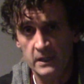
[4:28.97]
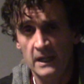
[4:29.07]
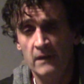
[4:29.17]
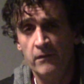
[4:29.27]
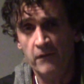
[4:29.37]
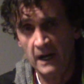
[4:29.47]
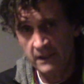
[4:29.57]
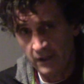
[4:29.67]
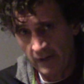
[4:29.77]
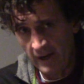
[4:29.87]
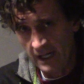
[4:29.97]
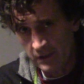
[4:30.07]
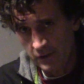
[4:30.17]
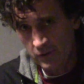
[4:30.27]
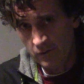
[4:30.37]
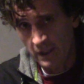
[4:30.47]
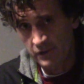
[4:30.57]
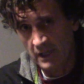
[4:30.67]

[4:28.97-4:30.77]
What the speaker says: and the fact that I've had to do this,